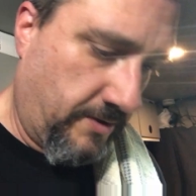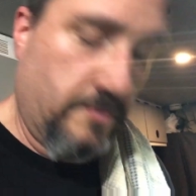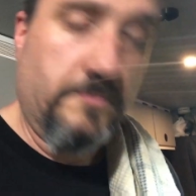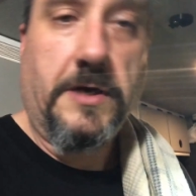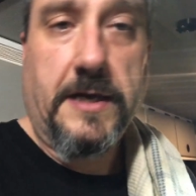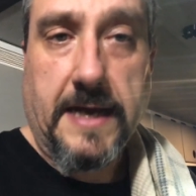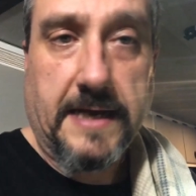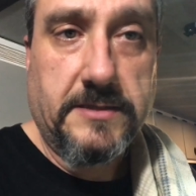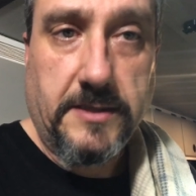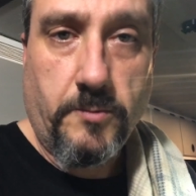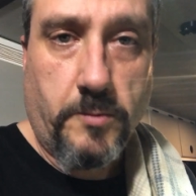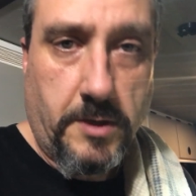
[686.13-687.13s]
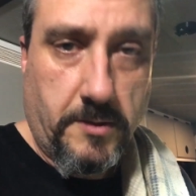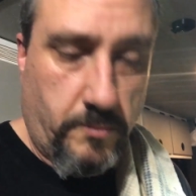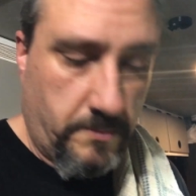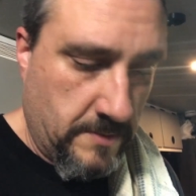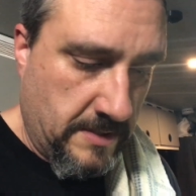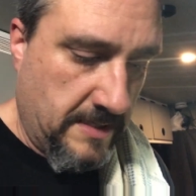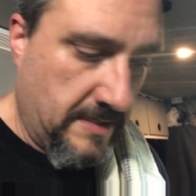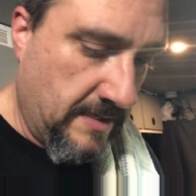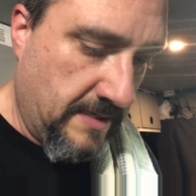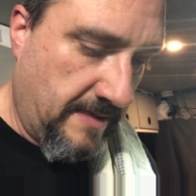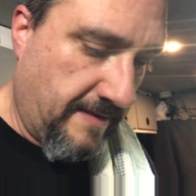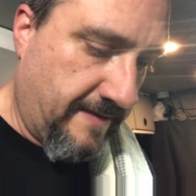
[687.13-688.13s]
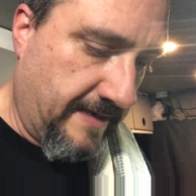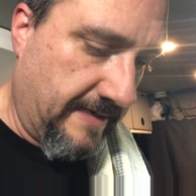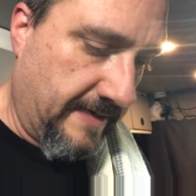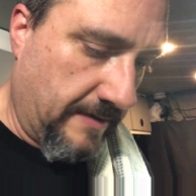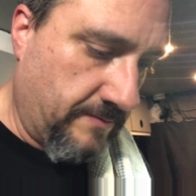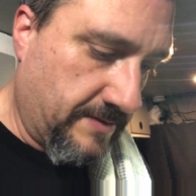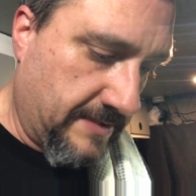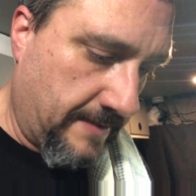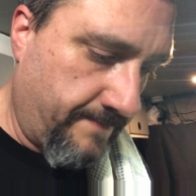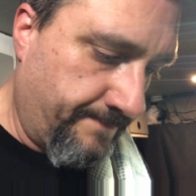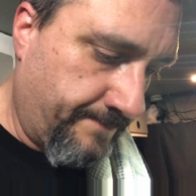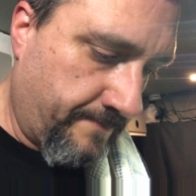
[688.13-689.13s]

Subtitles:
You might actually want to thin it out some.